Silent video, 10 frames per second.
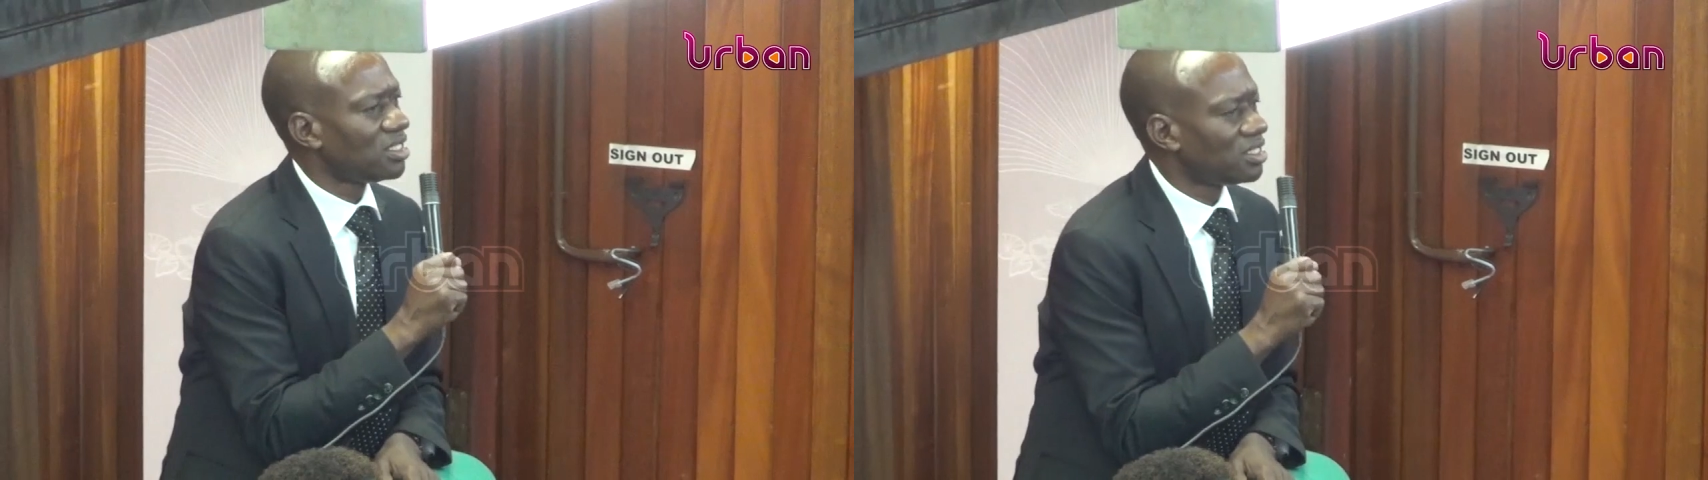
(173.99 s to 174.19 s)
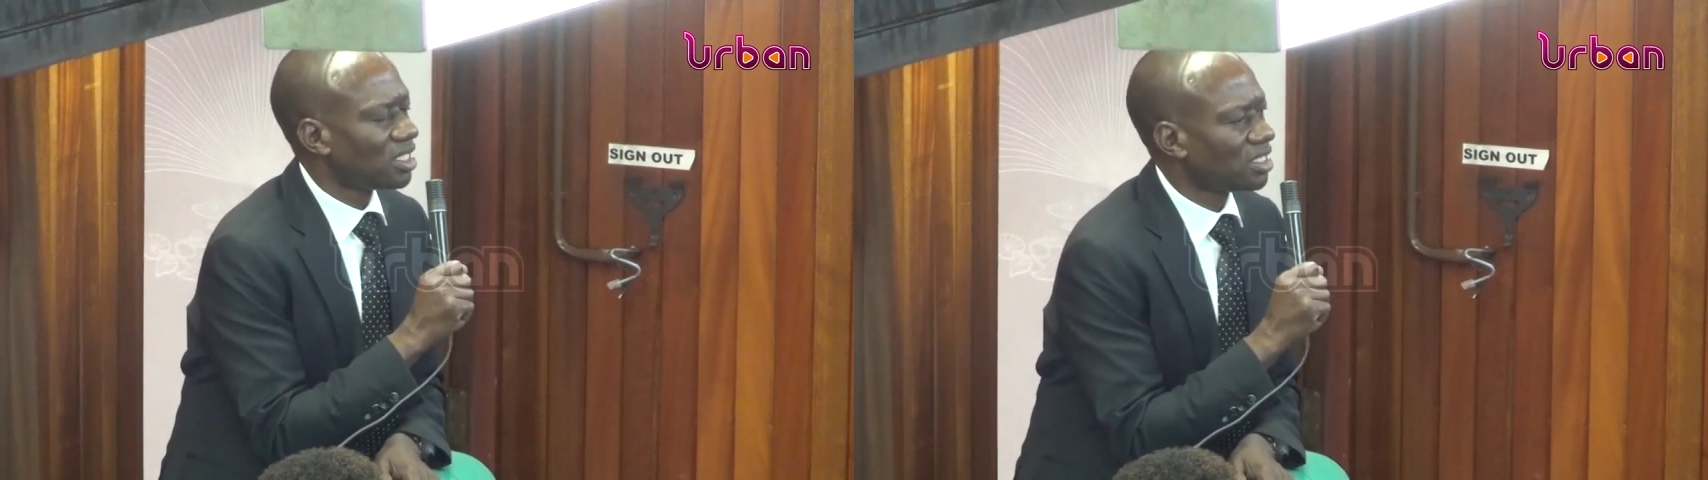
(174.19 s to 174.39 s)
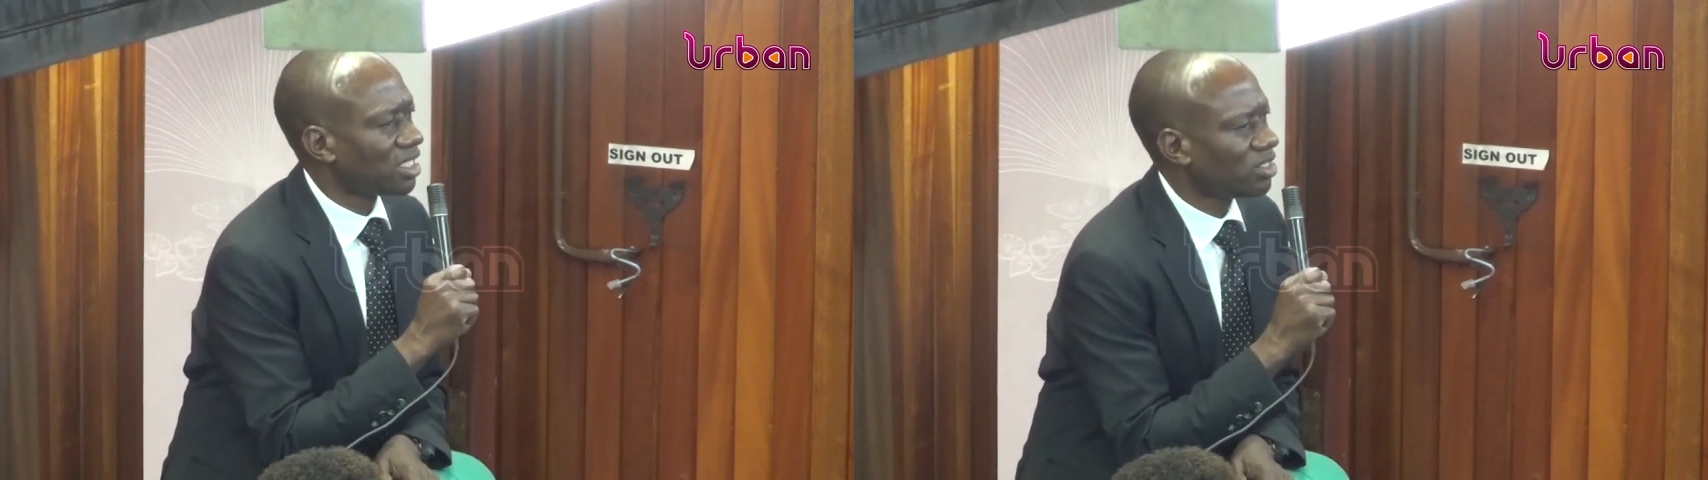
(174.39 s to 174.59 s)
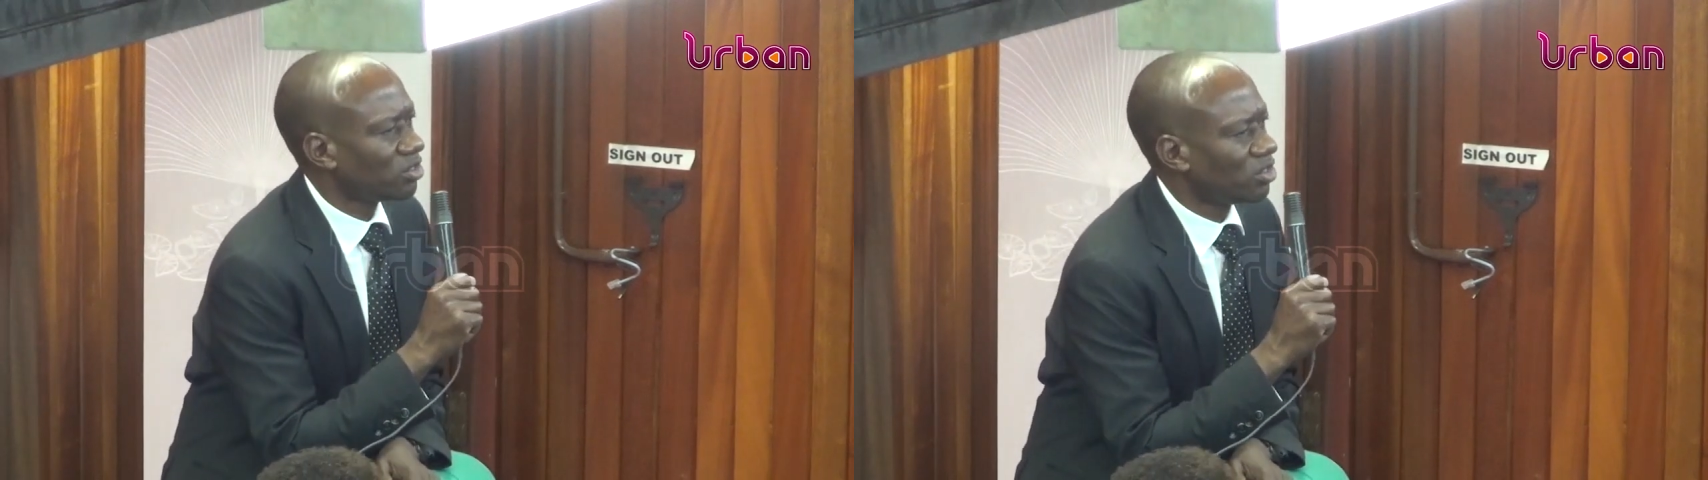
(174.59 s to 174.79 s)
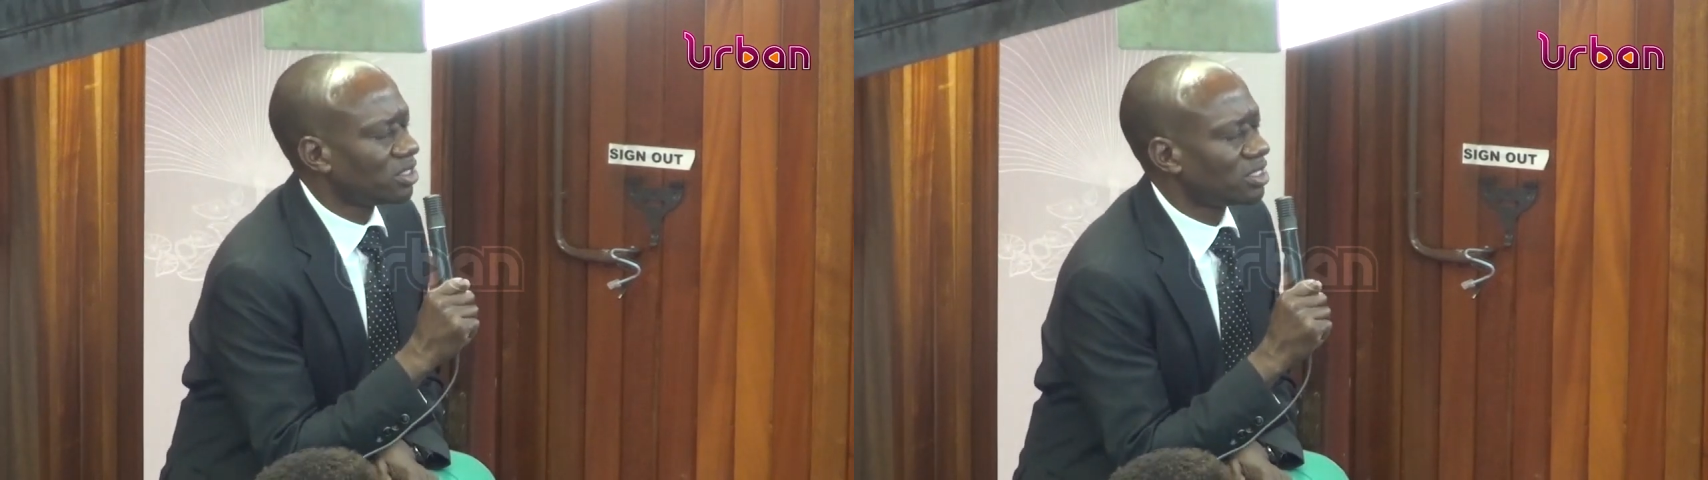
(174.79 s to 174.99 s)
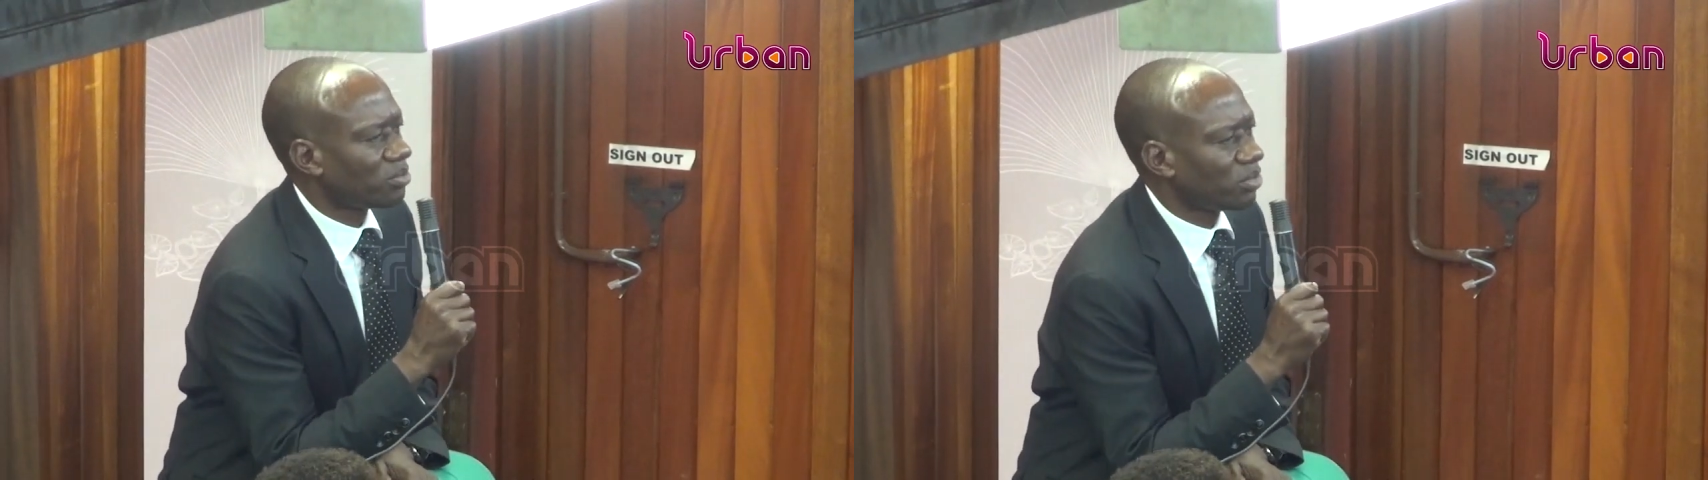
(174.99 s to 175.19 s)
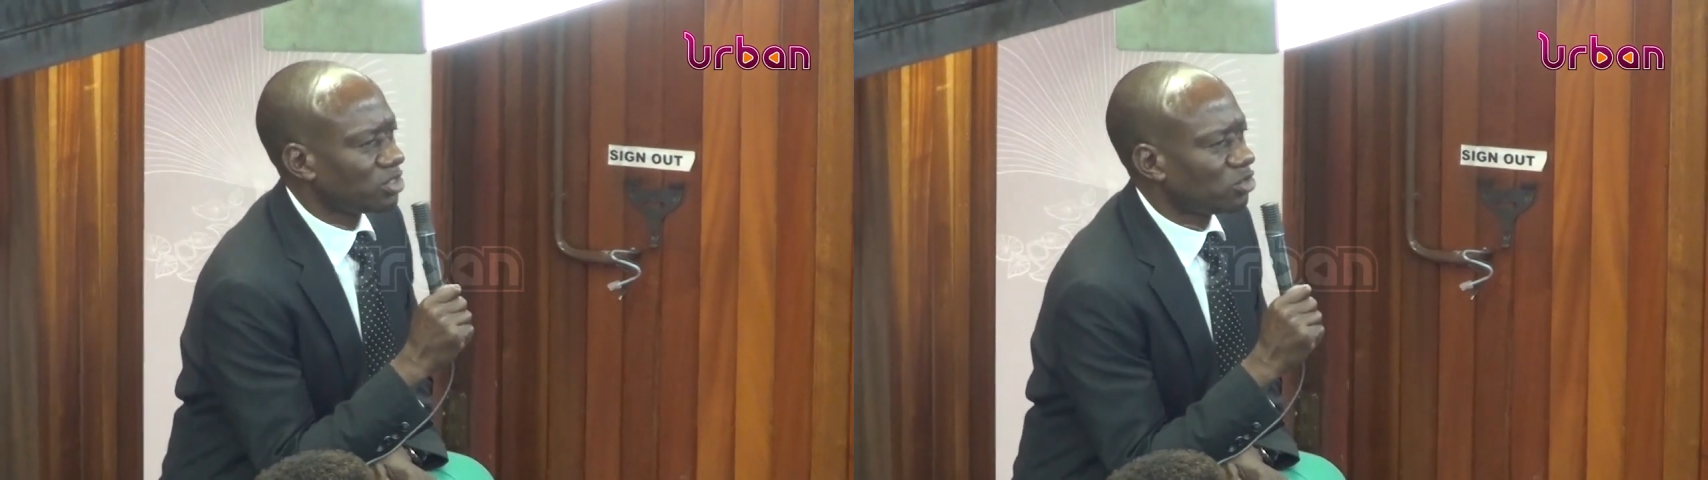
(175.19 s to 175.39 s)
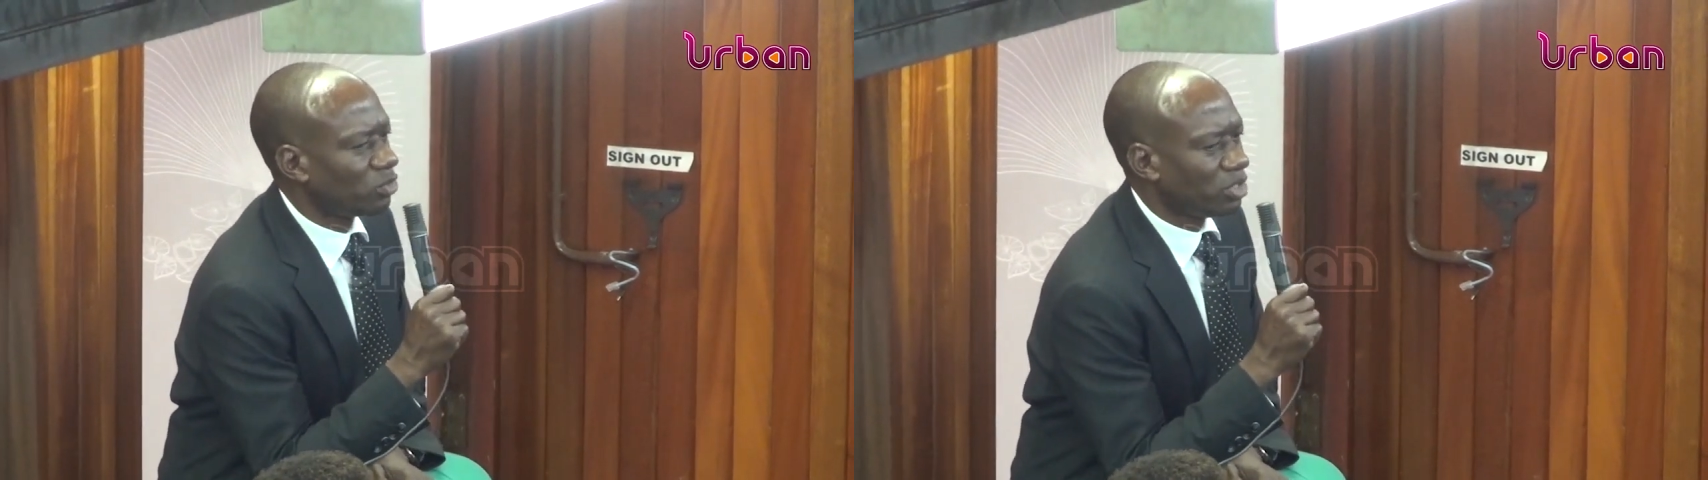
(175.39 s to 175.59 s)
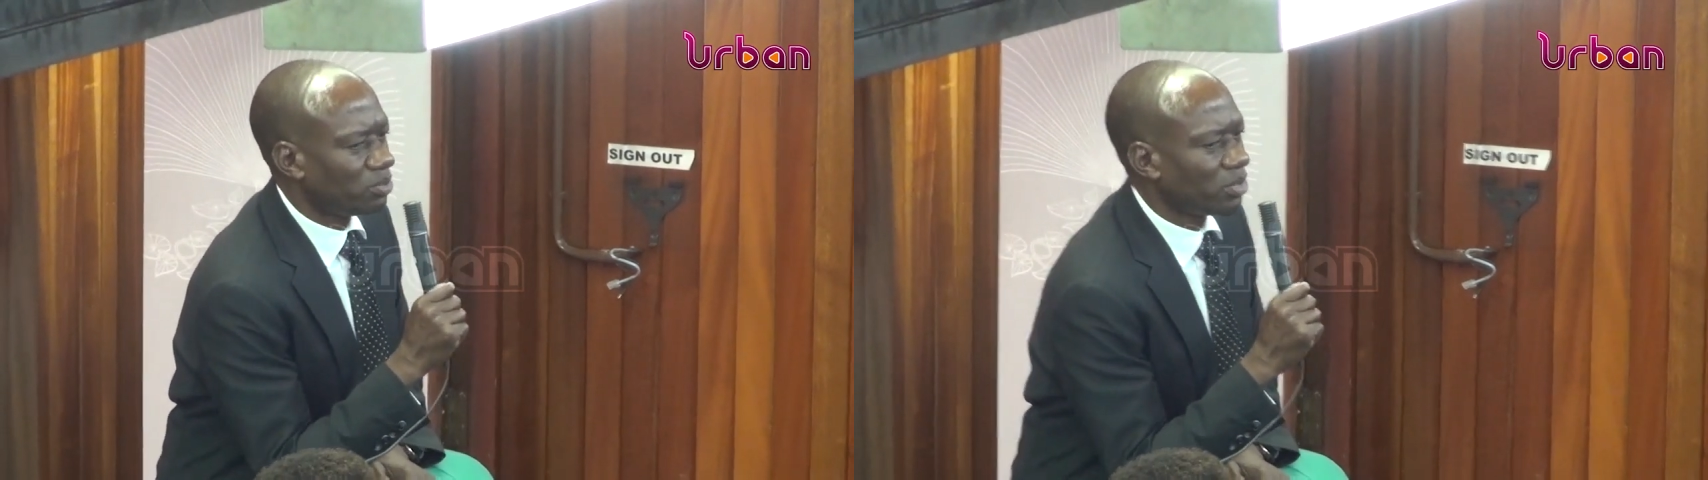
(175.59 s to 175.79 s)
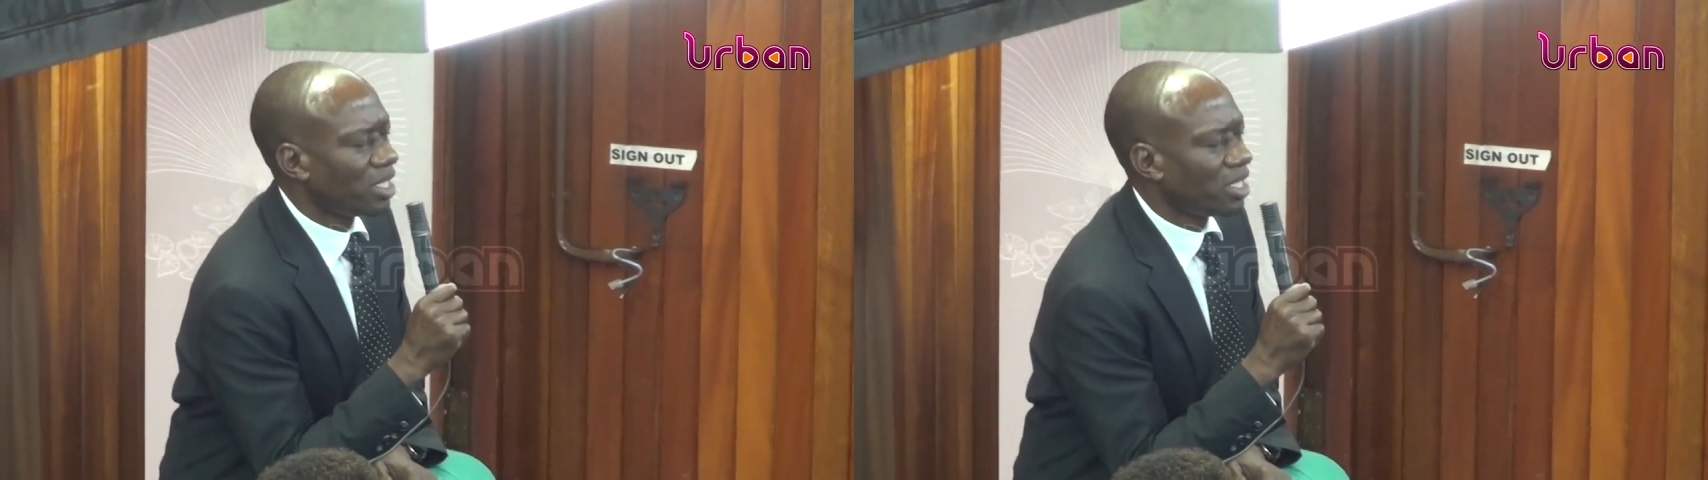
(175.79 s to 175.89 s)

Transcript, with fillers: is entitled or is supposed to whip